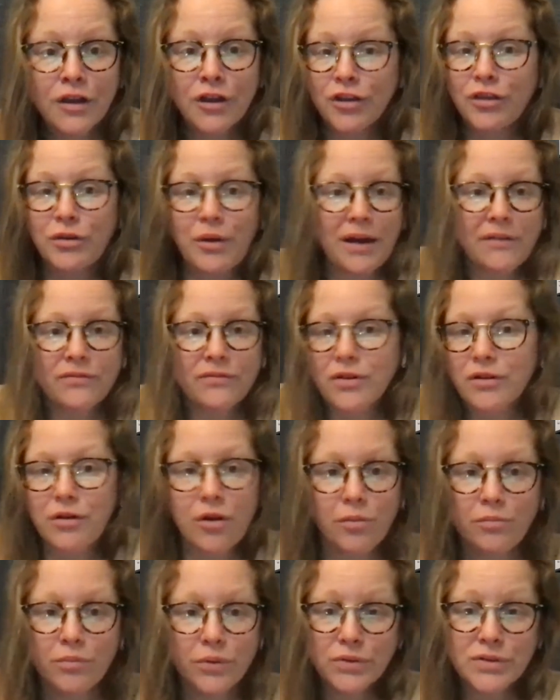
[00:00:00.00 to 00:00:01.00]
you have your
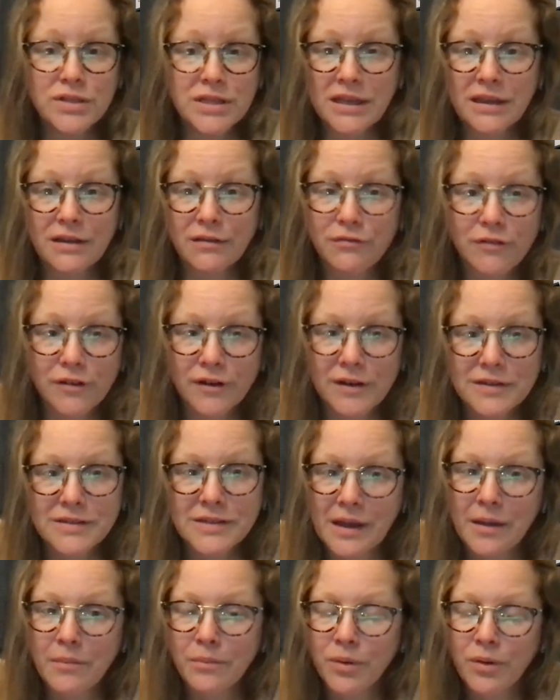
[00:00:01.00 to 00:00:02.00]
own boutique, for
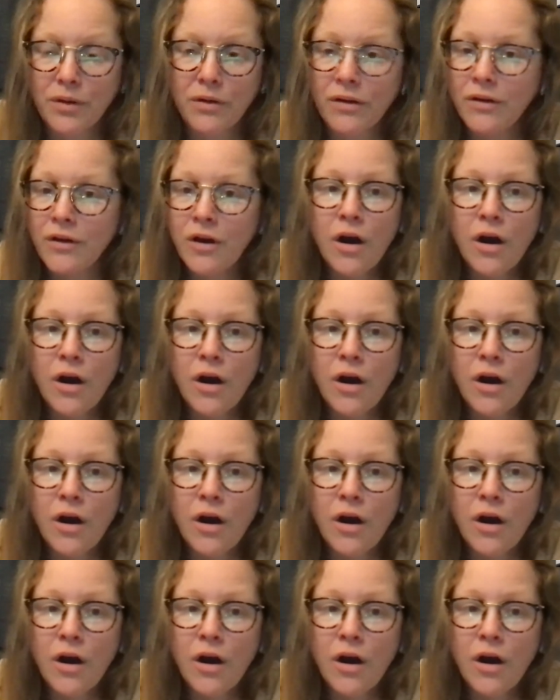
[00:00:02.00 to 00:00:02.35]
example.